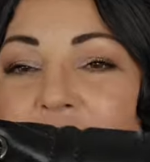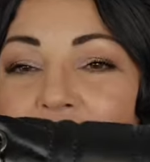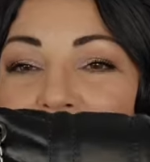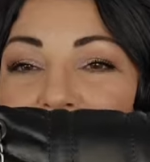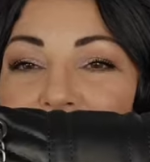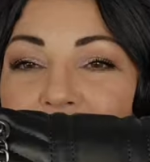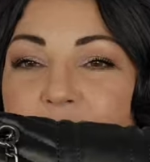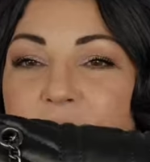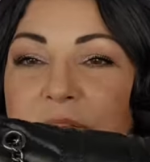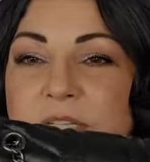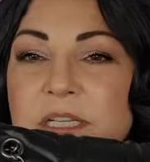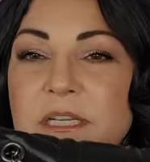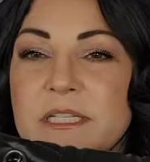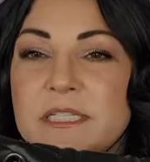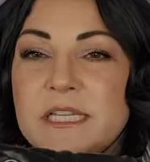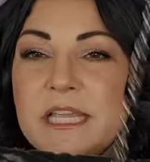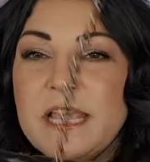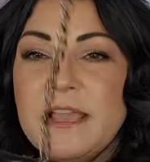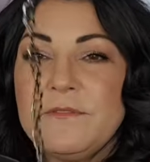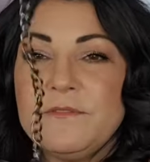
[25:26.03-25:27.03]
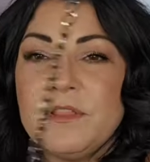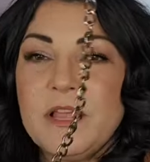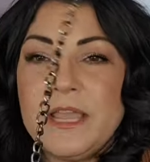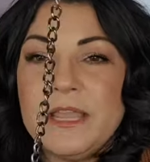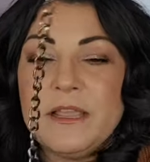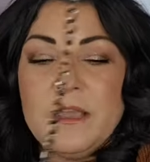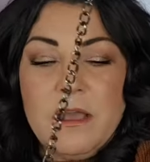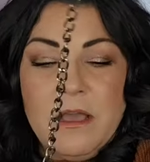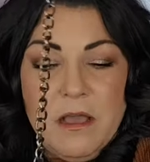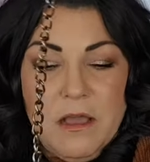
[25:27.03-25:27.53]
So it does have like
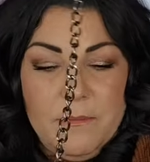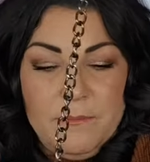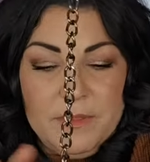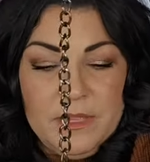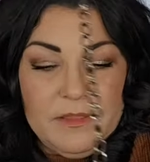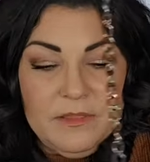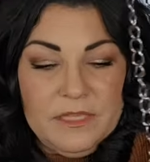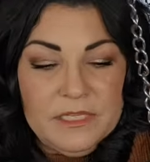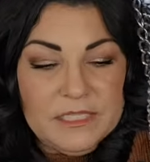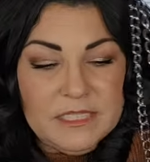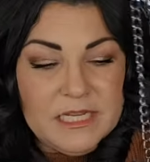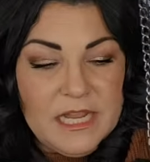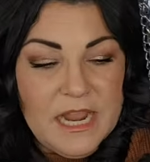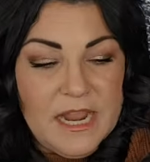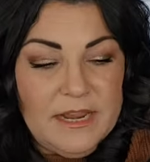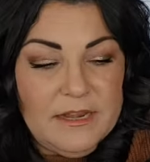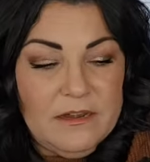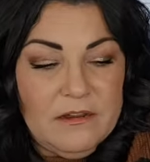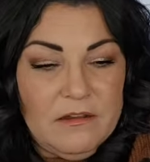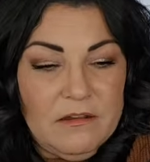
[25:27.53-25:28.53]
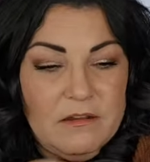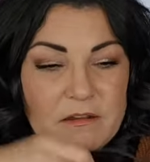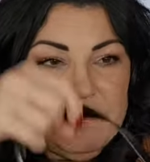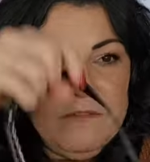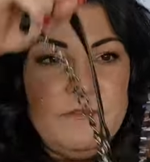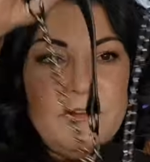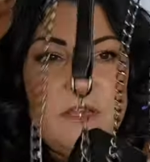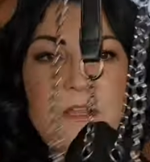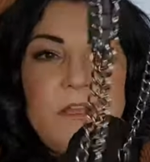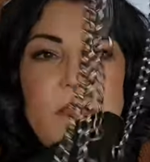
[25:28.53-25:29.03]
this kind
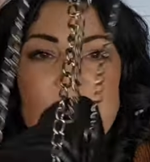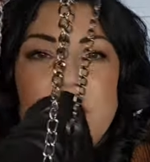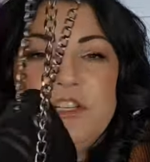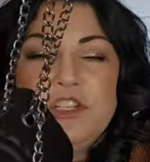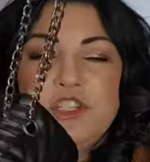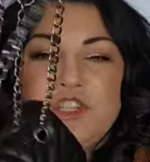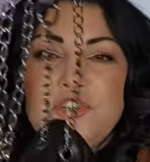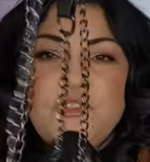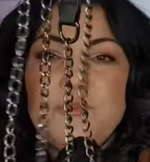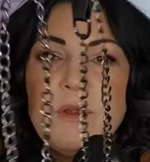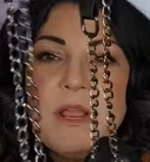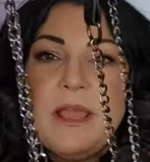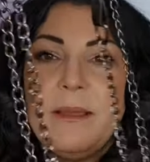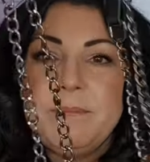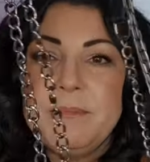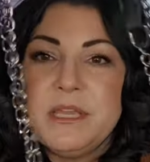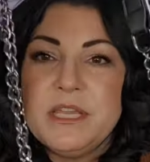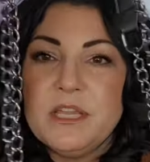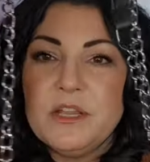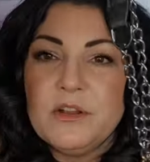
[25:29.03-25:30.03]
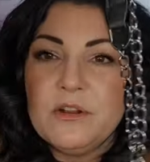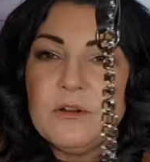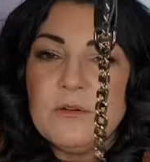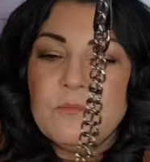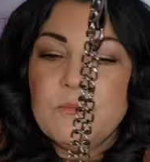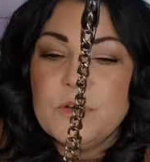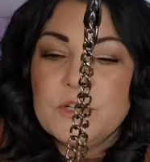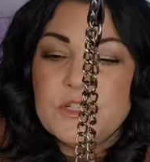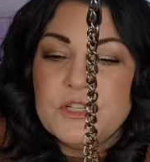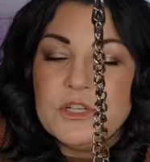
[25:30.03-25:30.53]
of strap here,
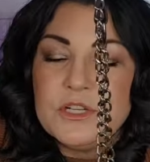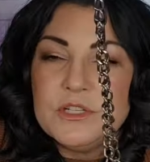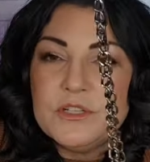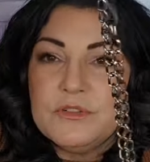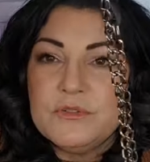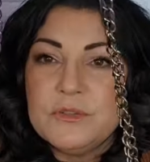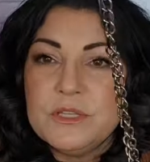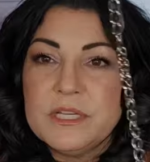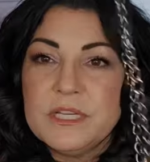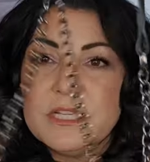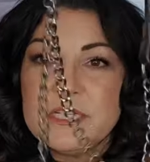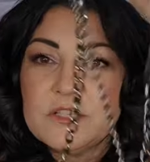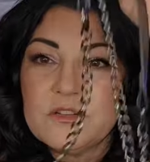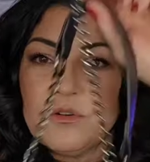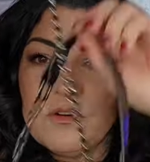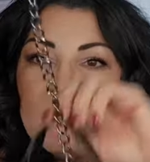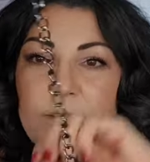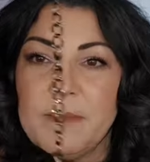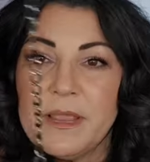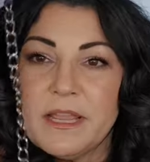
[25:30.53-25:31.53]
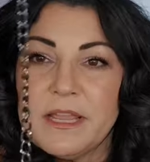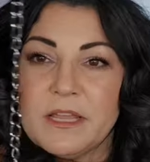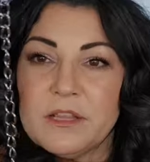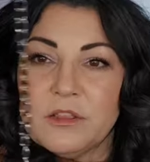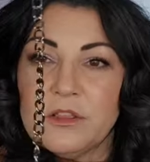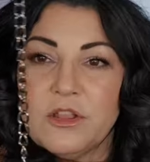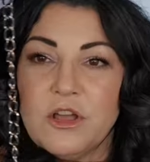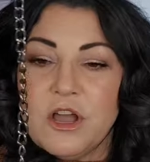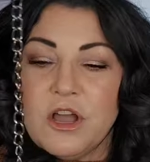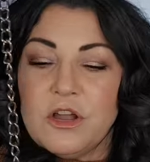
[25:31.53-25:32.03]
which you can do this or make it
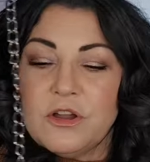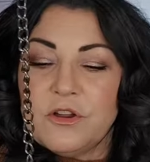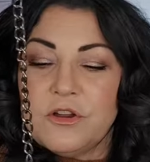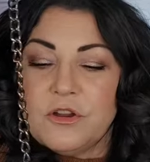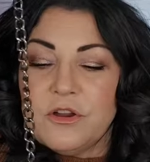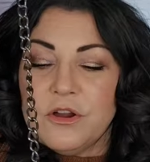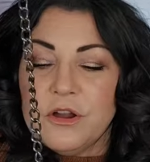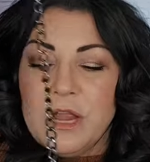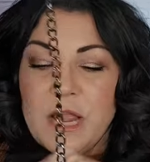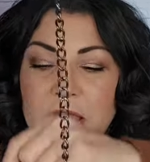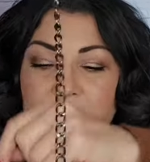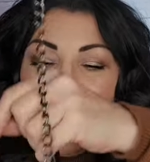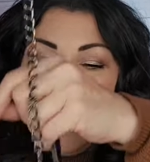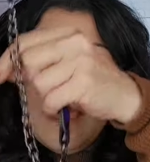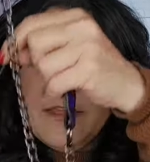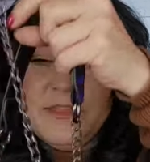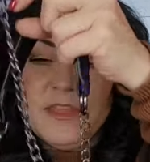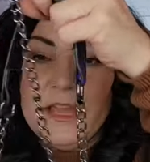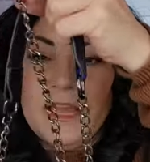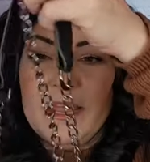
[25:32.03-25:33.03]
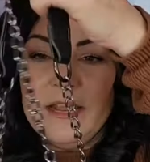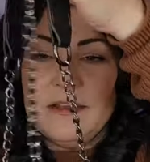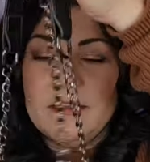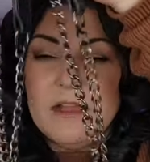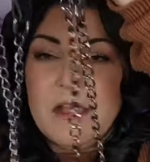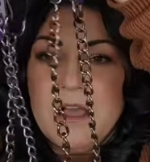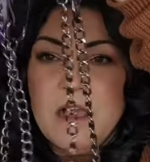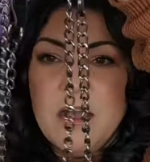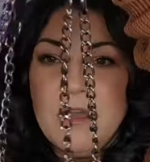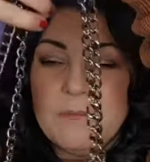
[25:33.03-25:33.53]
longer. And
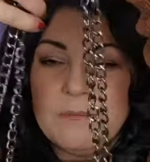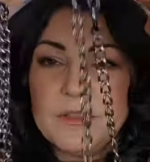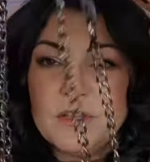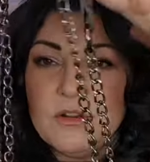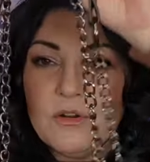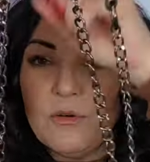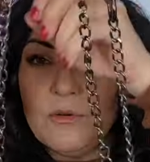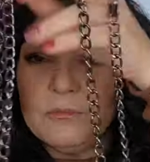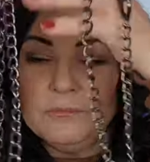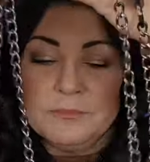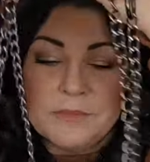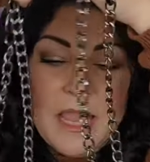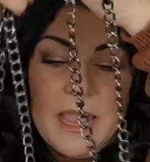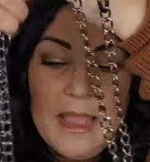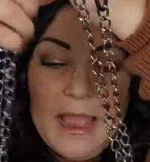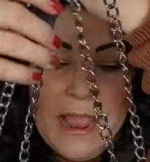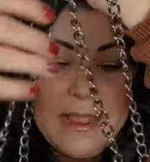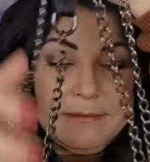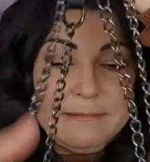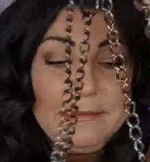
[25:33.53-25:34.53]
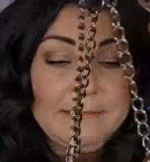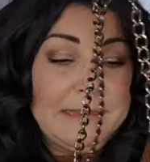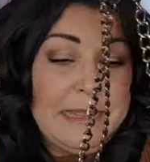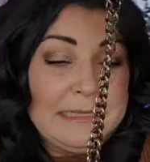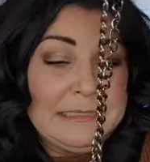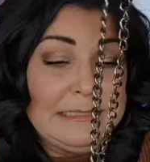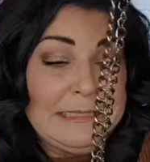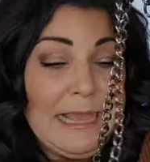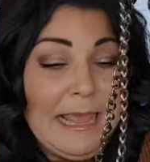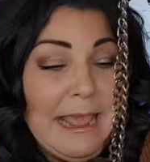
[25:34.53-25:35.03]
then, I could guess
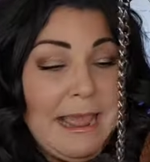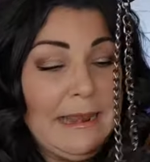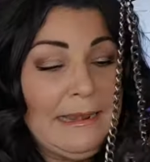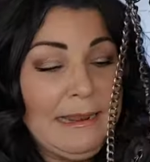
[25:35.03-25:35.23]
that.